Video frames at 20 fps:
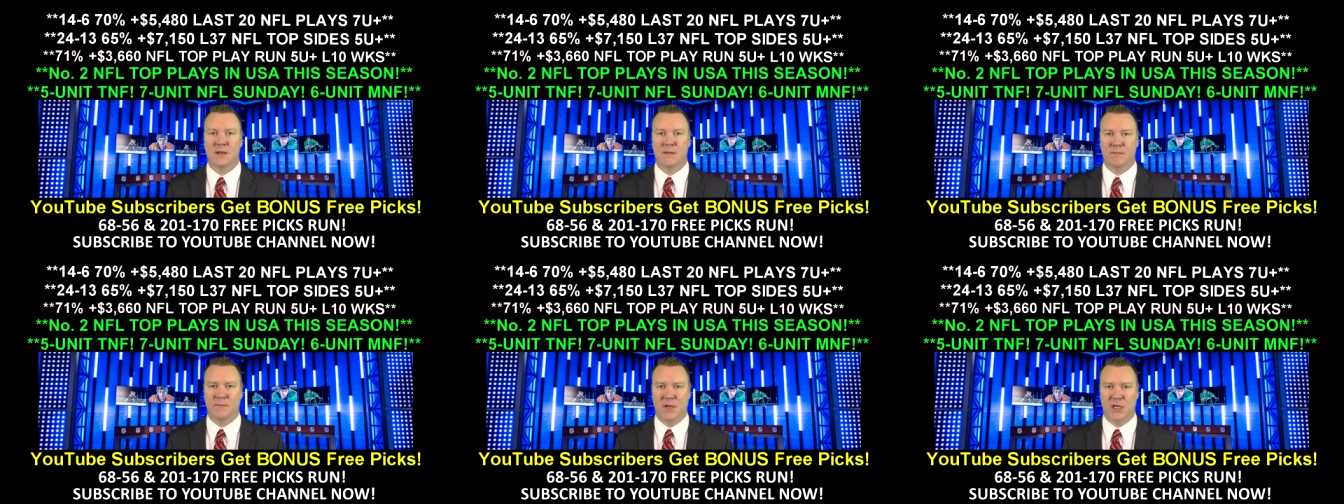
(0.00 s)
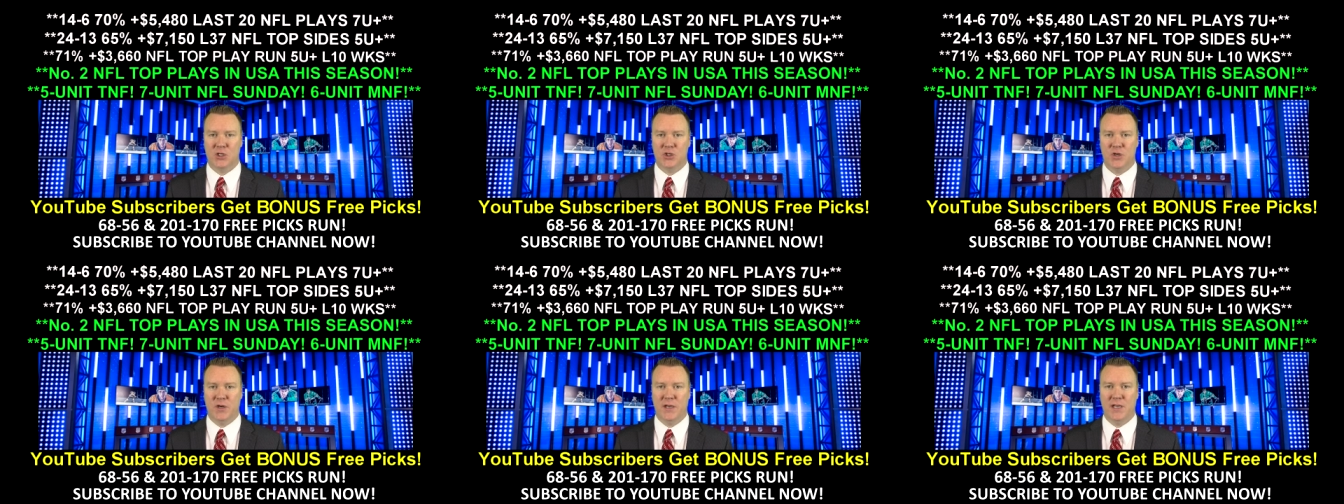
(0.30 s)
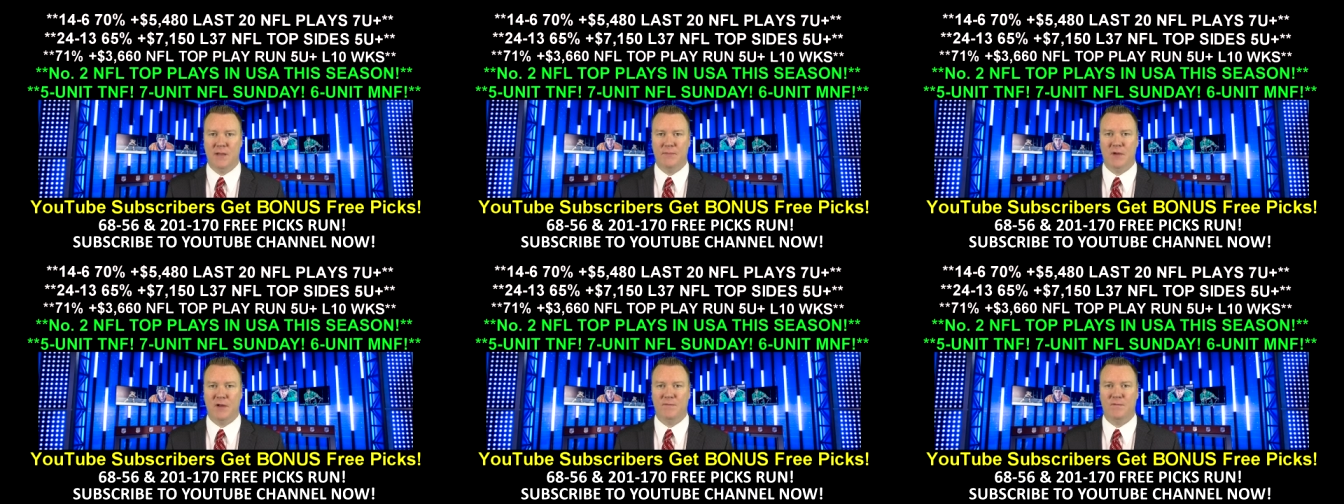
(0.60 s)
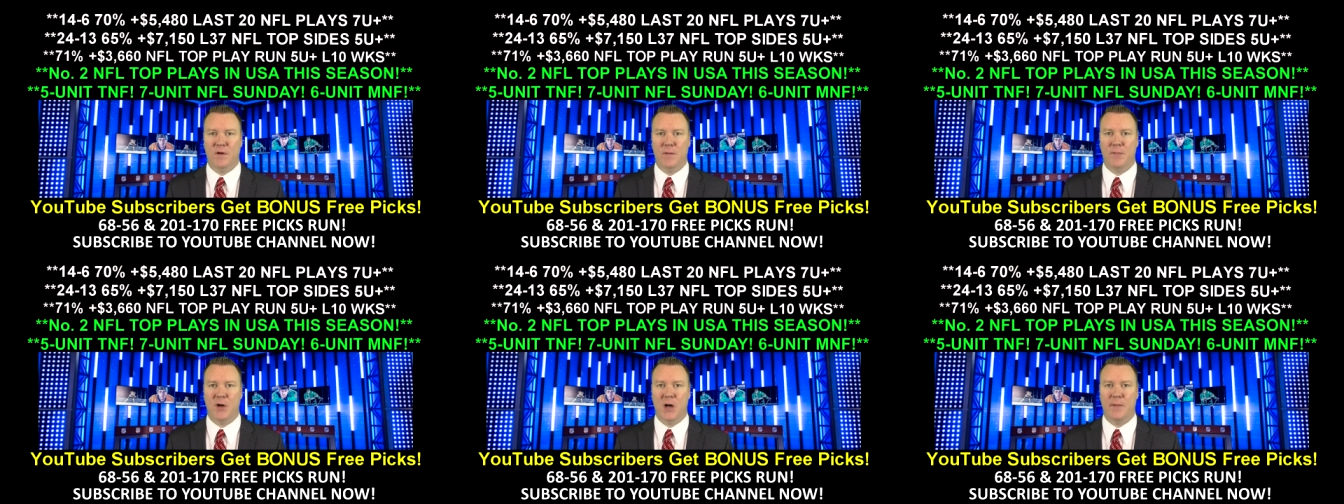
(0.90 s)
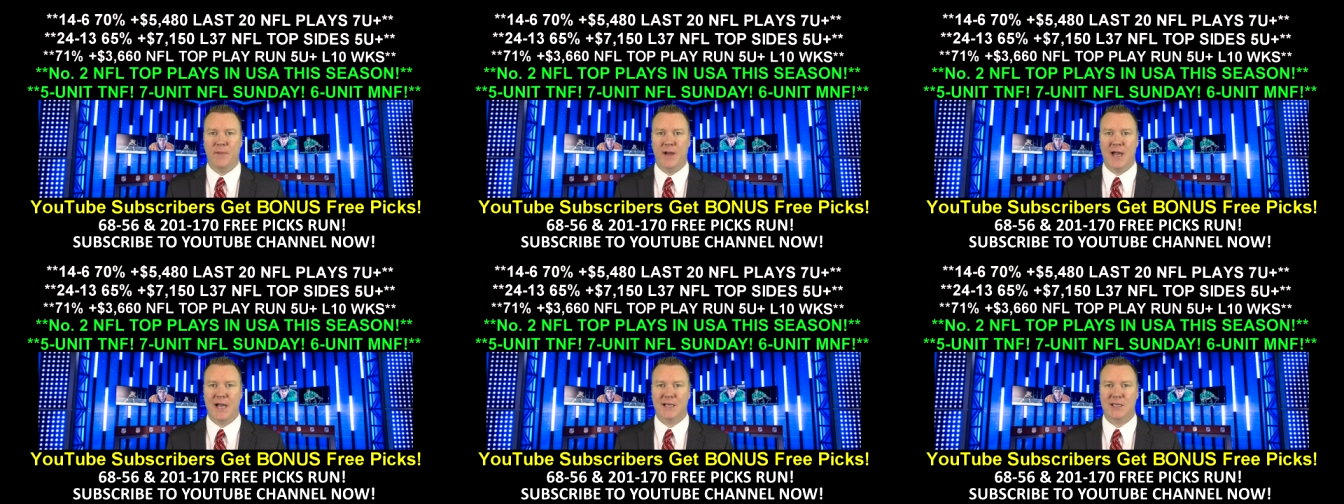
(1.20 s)
Make sure you get my
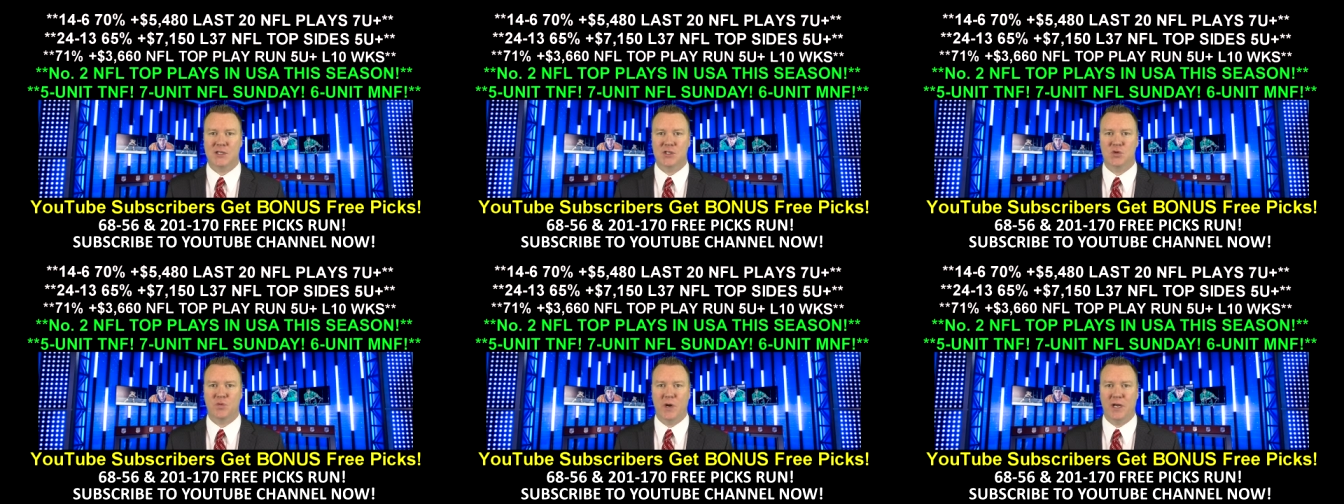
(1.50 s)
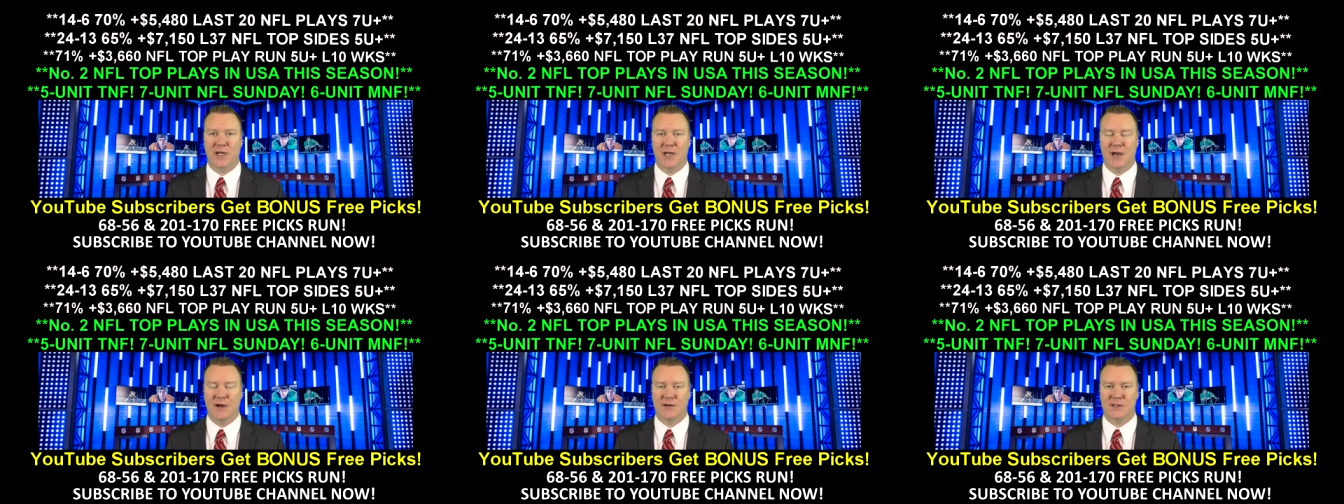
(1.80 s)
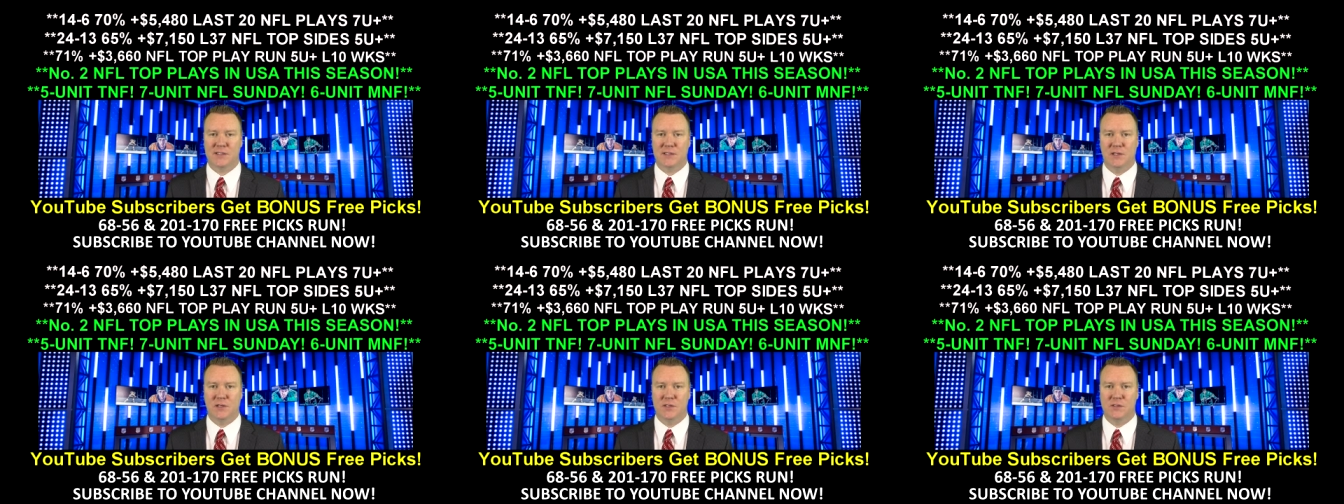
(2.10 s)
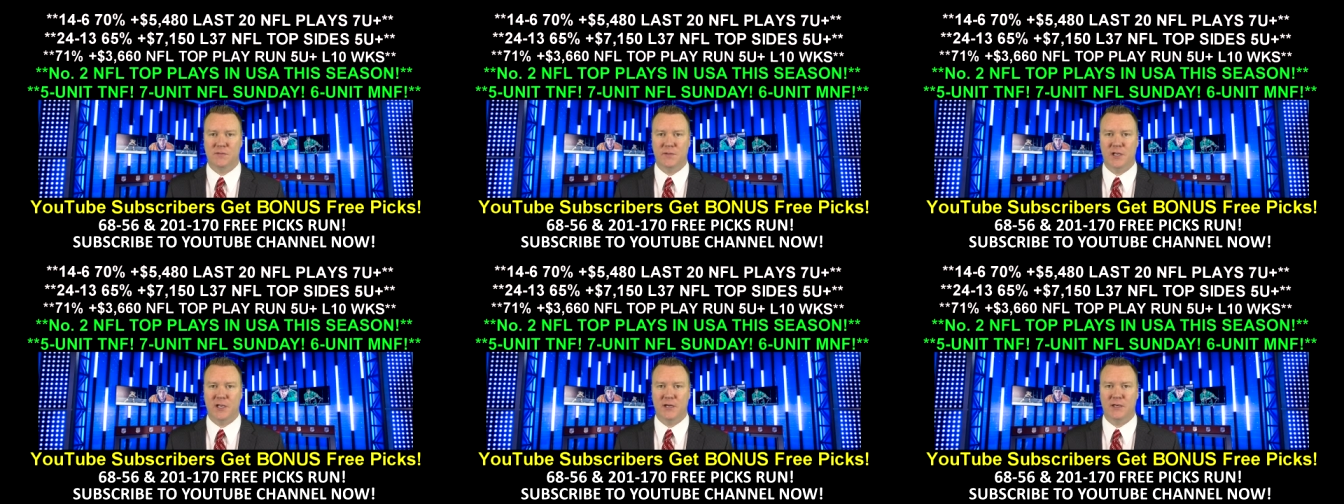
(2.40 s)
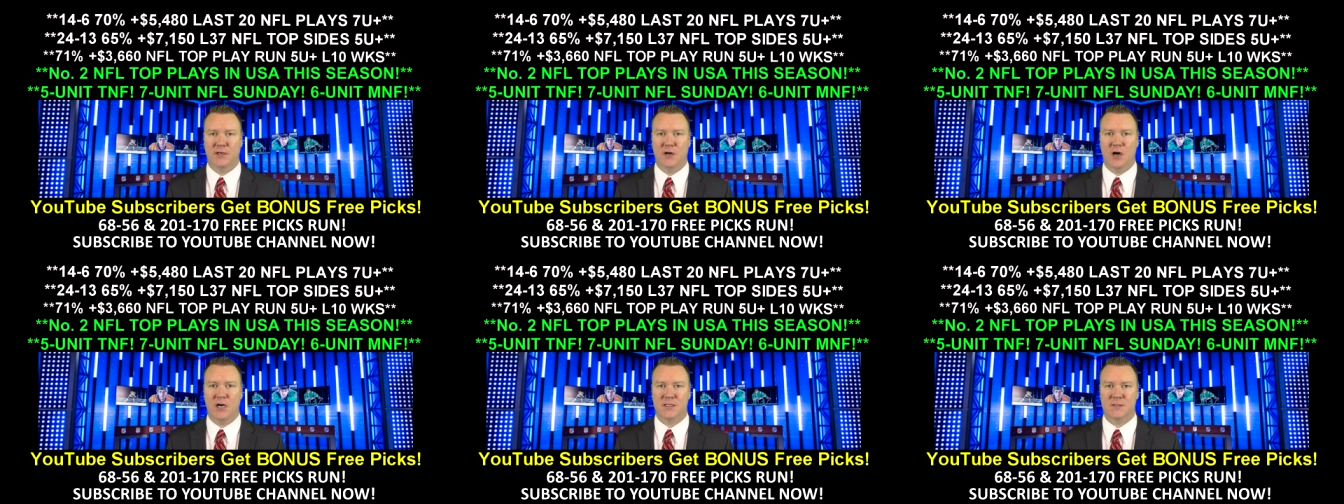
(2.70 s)
football package right now exclusively at
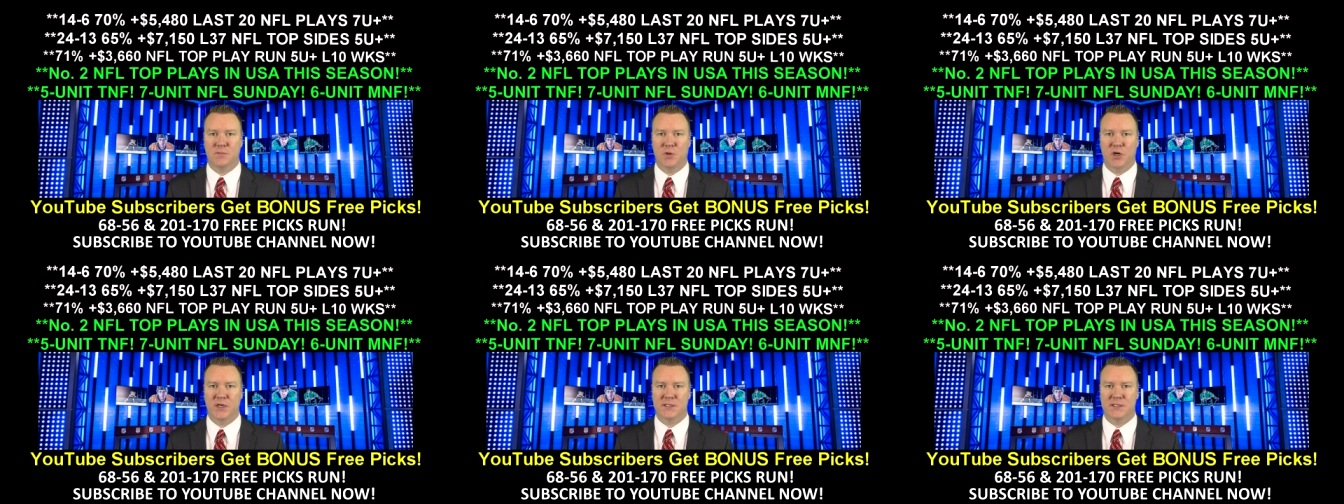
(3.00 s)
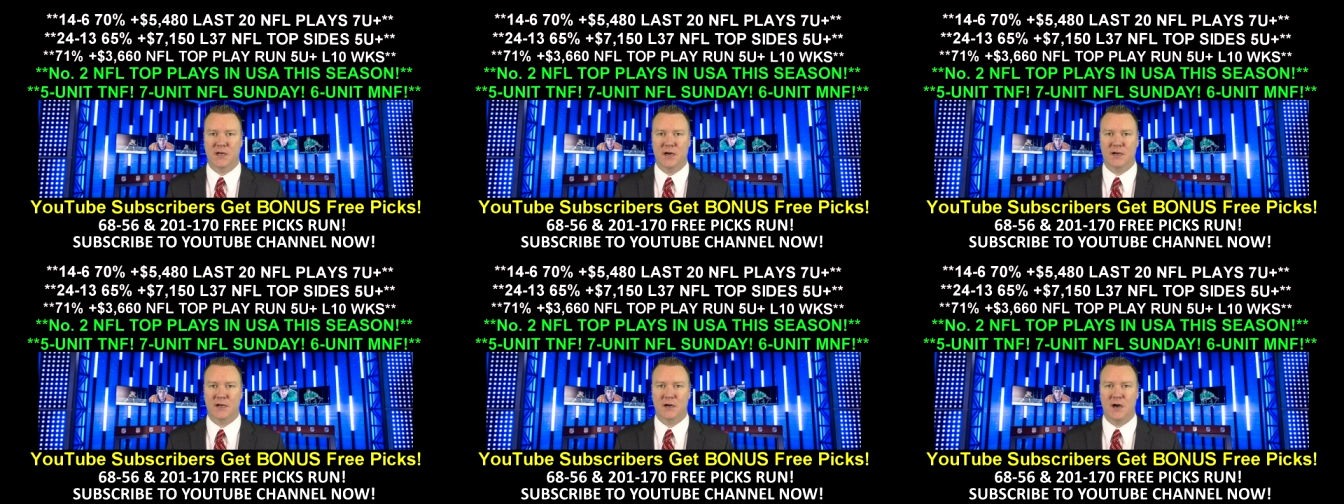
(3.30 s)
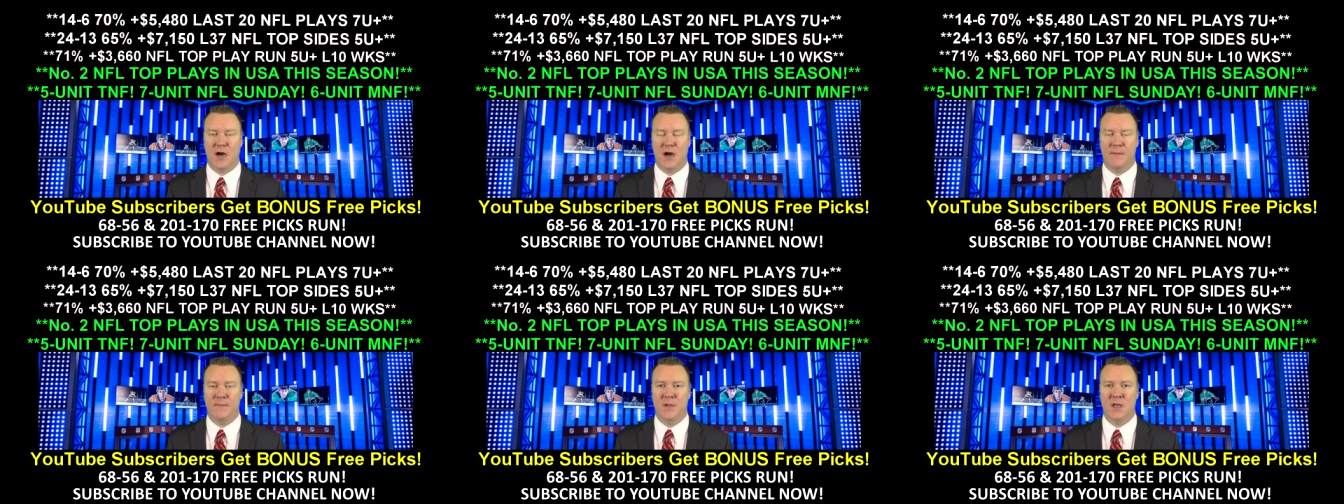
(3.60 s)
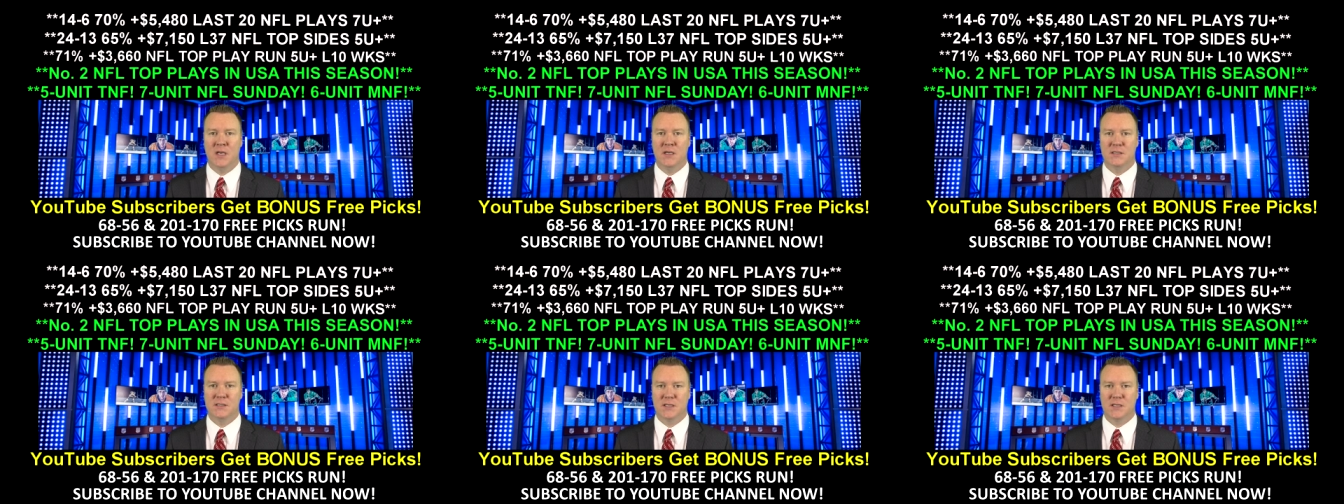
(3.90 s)
Doc Sports dot com.